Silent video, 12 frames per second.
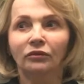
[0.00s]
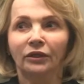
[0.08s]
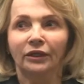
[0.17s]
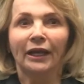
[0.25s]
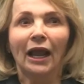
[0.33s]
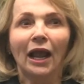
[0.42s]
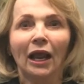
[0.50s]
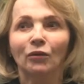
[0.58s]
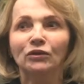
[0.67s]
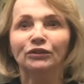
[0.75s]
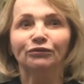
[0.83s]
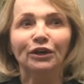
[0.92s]
Yeah, I
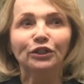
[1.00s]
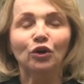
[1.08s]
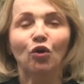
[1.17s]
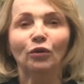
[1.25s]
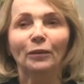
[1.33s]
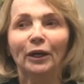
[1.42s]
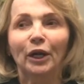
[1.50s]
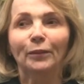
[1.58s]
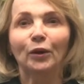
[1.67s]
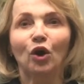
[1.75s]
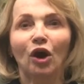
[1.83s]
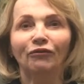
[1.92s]
was afraid to hold my
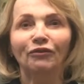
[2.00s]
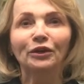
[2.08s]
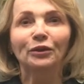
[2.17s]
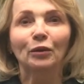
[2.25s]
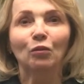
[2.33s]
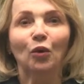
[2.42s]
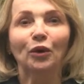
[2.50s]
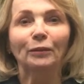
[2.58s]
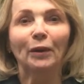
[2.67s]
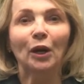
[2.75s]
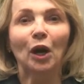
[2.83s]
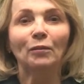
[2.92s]
cup of coffee in the
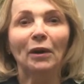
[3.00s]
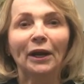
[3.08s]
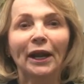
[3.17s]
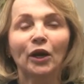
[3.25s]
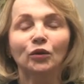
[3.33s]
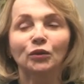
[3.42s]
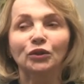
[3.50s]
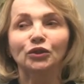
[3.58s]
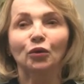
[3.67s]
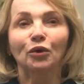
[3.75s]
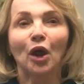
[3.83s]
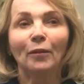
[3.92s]
morning. My uh, my hand was
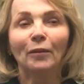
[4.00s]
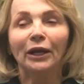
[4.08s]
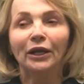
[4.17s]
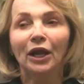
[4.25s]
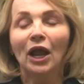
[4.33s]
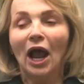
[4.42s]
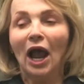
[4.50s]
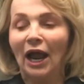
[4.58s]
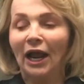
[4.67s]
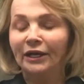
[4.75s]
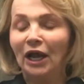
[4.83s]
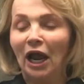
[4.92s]
so numb. I
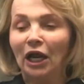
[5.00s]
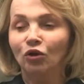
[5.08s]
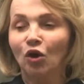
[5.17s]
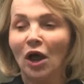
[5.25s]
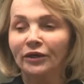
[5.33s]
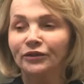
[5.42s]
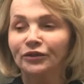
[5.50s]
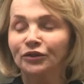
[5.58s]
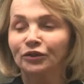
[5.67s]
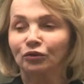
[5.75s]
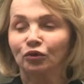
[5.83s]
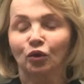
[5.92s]
I, I
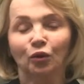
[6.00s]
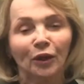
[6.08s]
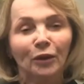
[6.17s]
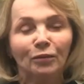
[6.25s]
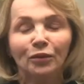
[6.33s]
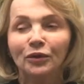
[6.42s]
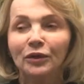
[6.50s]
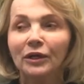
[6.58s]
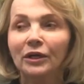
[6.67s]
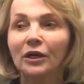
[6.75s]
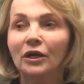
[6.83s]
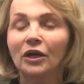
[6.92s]
lost grip,
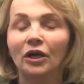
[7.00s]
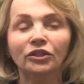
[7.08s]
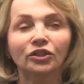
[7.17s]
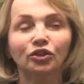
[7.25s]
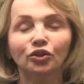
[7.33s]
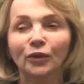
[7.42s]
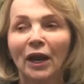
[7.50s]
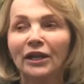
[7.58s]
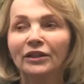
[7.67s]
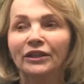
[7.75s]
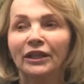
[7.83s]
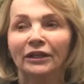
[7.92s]
uh,
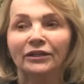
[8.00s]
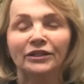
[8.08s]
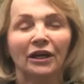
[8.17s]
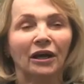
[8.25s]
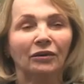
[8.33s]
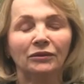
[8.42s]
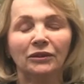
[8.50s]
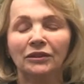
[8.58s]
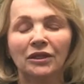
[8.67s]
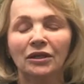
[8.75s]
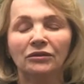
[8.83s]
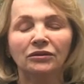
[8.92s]
strength, and um,
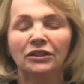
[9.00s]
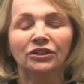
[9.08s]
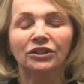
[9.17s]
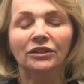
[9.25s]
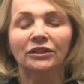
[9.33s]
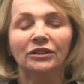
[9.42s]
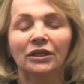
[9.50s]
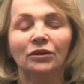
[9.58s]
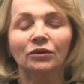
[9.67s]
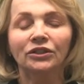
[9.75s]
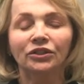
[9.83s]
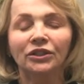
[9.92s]
it was just it
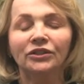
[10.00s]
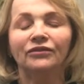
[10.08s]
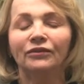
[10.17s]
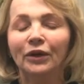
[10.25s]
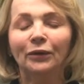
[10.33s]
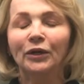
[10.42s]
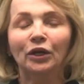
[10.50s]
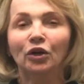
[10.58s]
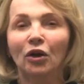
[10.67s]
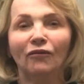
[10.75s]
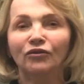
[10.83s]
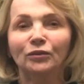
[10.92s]
was just very
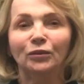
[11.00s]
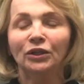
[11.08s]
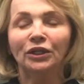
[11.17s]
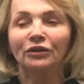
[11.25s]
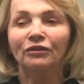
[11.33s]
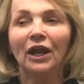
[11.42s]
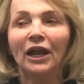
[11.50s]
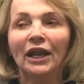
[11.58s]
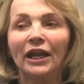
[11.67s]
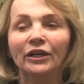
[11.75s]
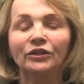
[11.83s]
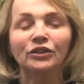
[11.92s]
uncomfortable, and it
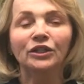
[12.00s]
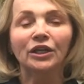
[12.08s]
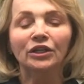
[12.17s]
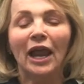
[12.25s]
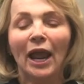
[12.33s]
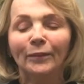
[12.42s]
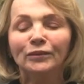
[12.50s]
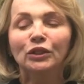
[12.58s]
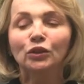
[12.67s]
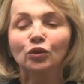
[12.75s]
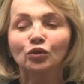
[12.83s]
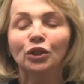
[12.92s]
it it
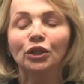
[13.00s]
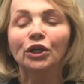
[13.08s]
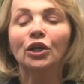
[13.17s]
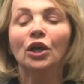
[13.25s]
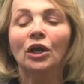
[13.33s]
absolutely